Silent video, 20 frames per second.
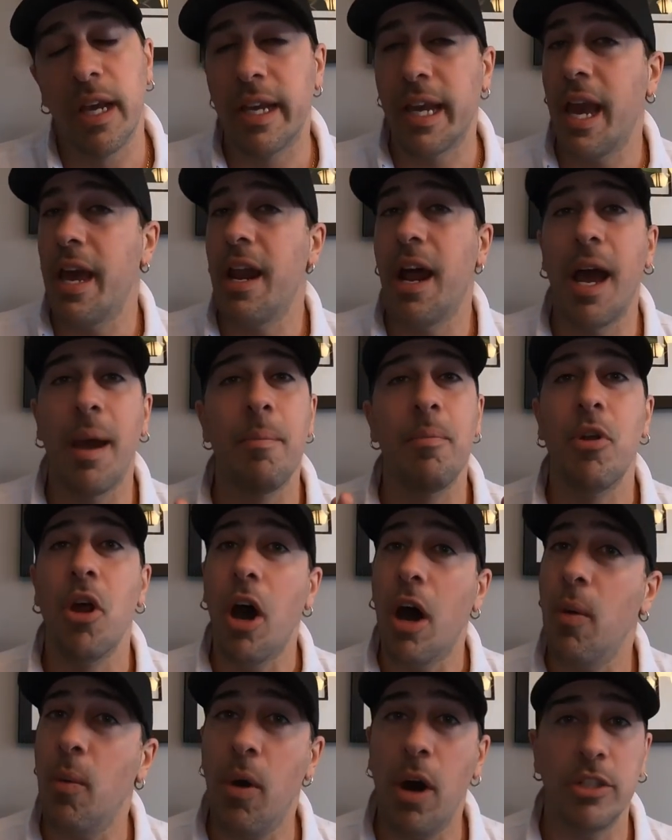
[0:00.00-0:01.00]
Again, I'm
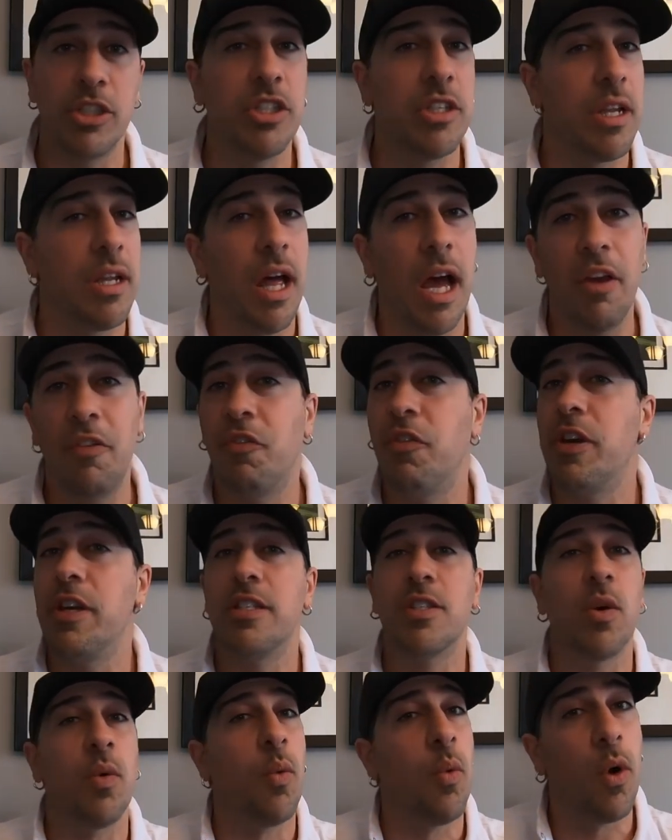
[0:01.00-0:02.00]
not watching the live
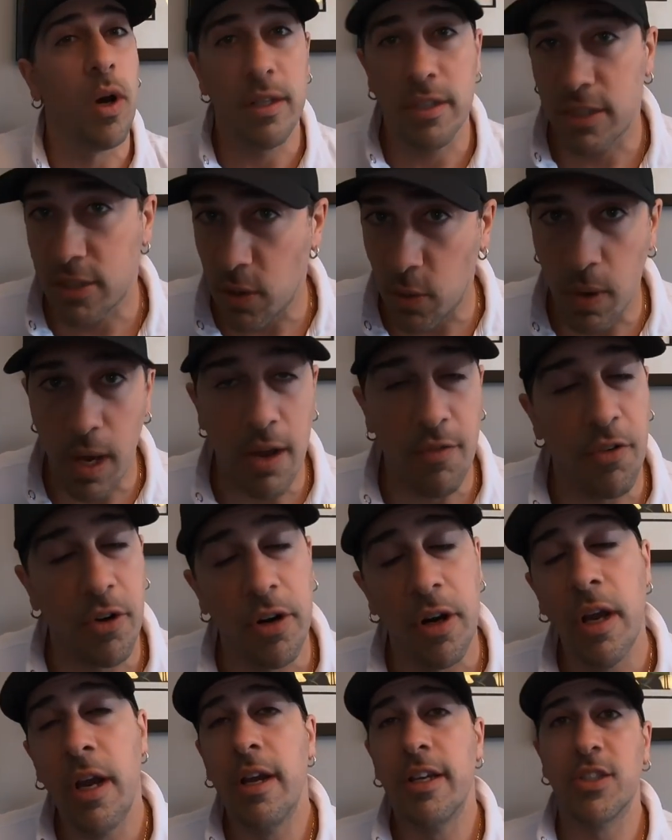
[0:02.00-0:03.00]
feeds
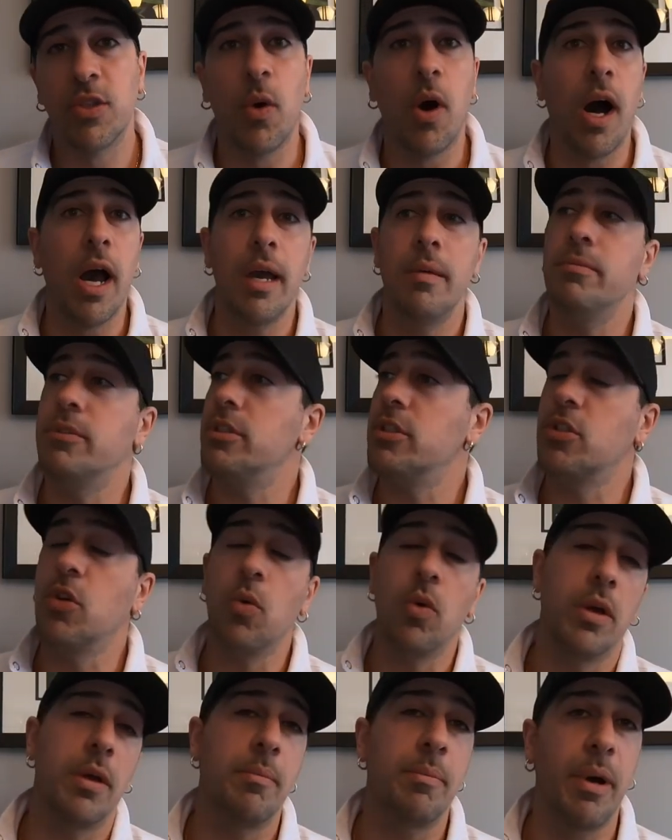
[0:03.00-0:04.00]
whatsoever, so I am just
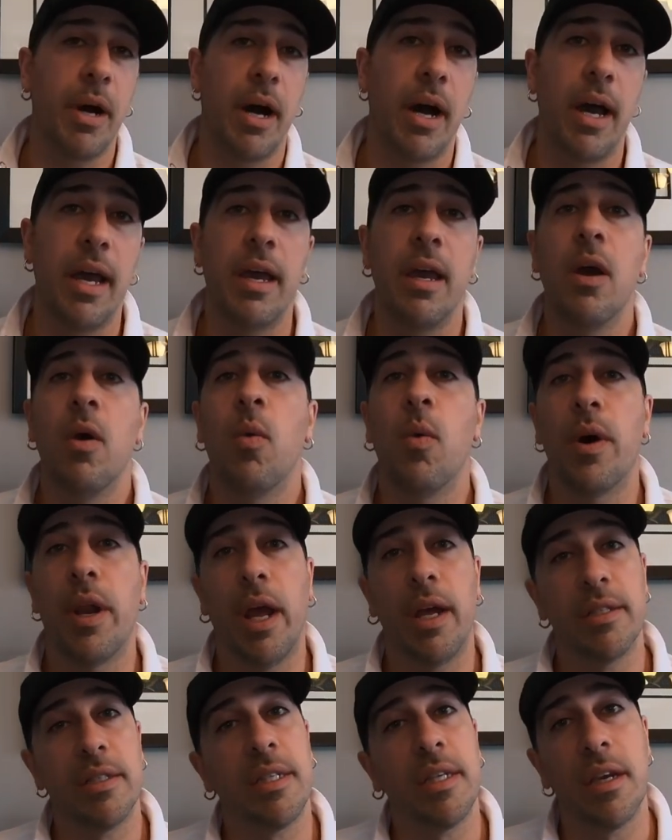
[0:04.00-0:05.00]
going by what
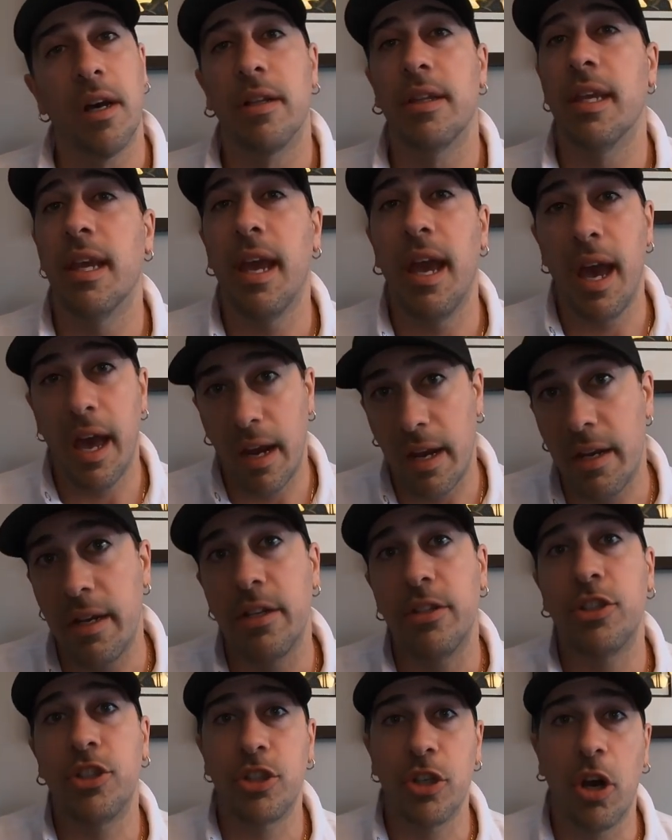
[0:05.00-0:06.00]
I see on the
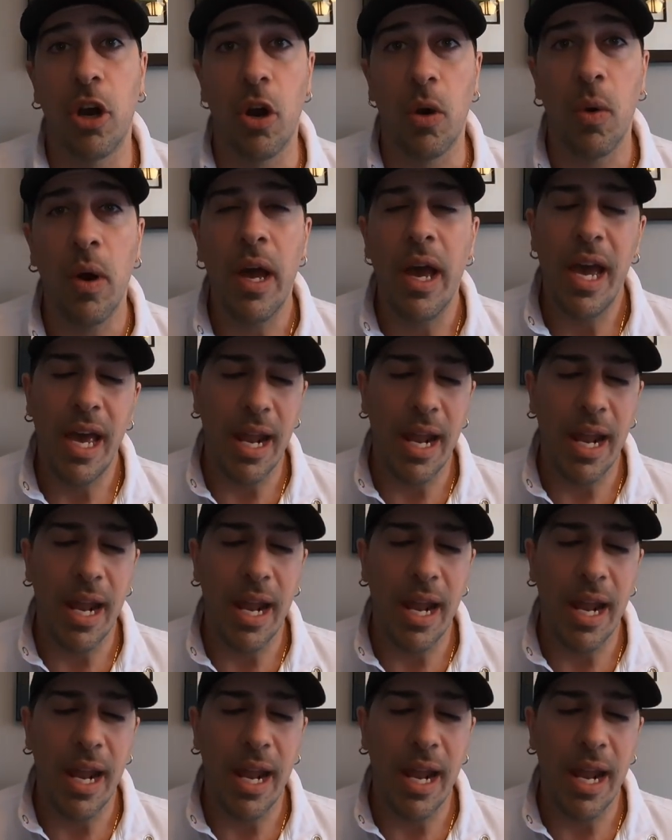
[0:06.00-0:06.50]
edited show,